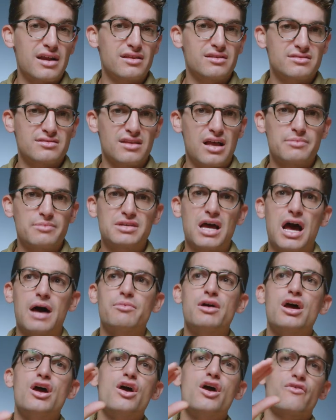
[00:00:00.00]
out of this
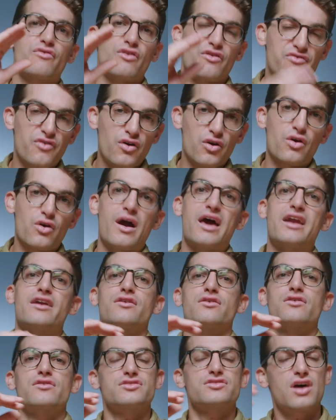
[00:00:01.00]
laptop for photo
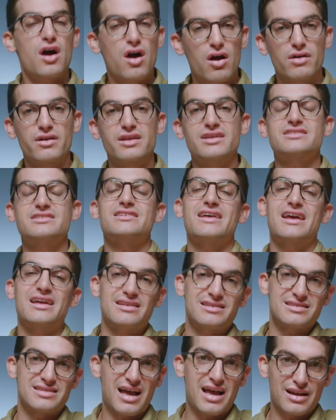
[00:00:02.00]
editors, artists, and
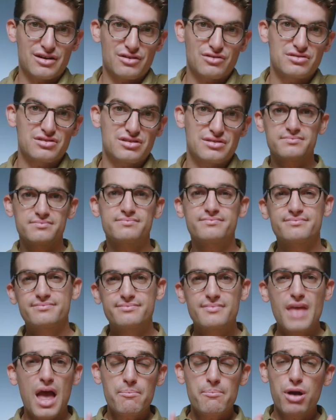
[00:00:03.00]
designers.
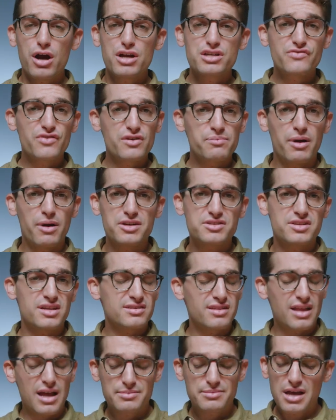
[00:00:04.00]
Punch for punch,
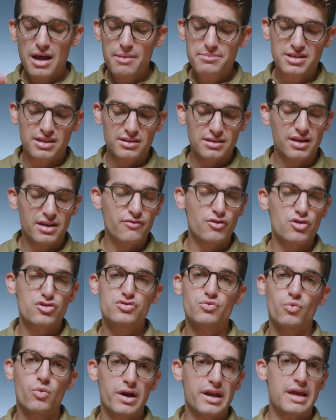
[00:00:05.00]
this laptop
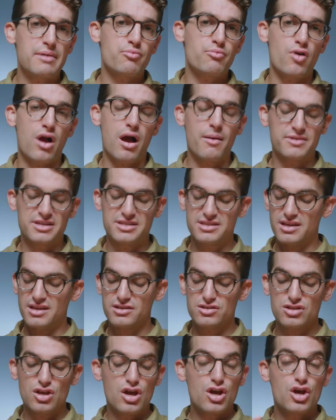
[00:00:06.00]
delivers what it
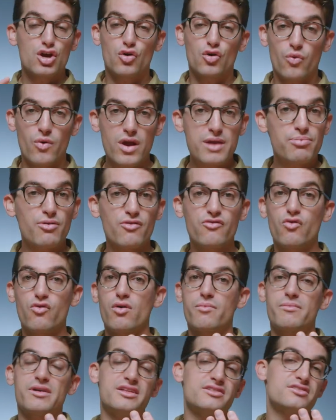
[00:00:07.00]
promises. Great
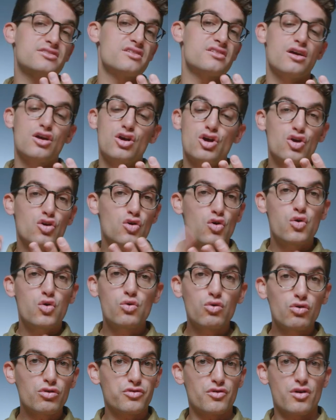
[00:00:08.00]
performance,
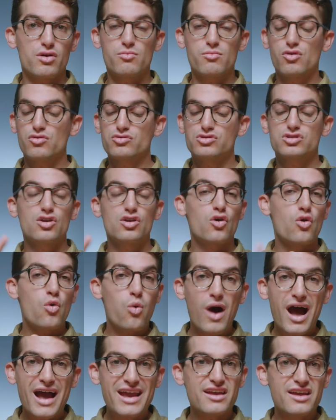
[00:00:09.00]
cool thermals,
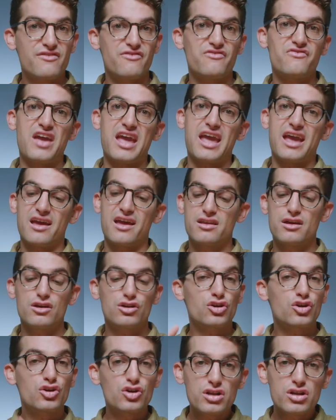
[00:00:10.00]
quiet fan,
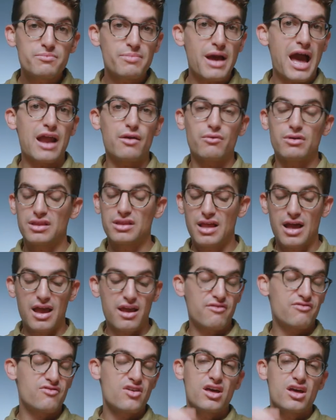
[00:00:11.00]
good battery
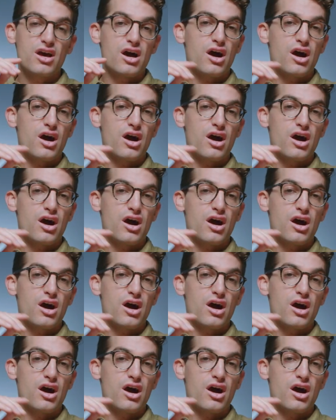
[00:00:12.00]
life,